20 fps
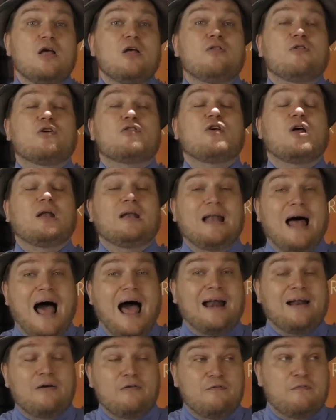There's a
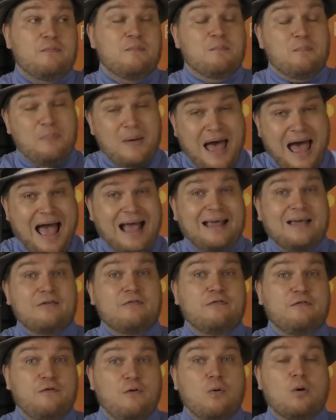lot of back
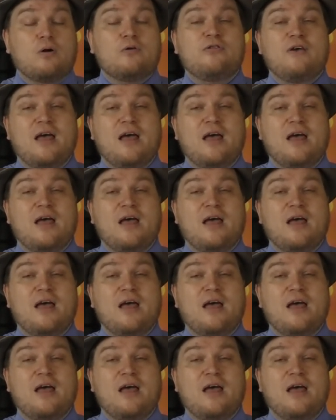and forth,